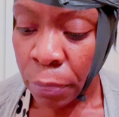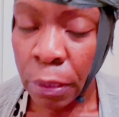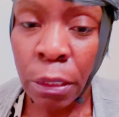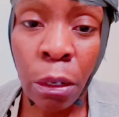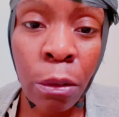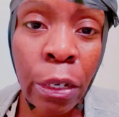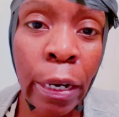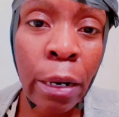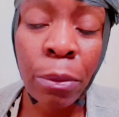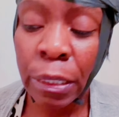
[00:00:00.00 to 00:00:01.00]
So your
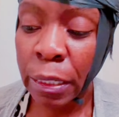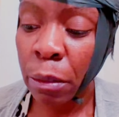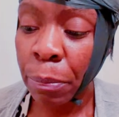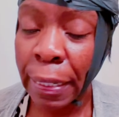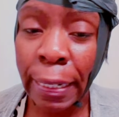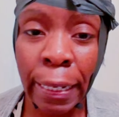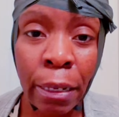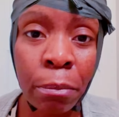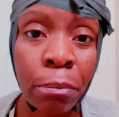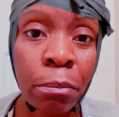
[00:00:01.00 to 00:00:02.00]
hair will still be
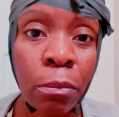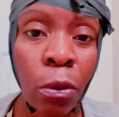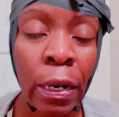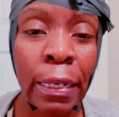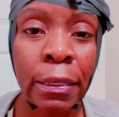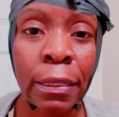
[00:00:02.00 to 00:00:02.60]
damp, right?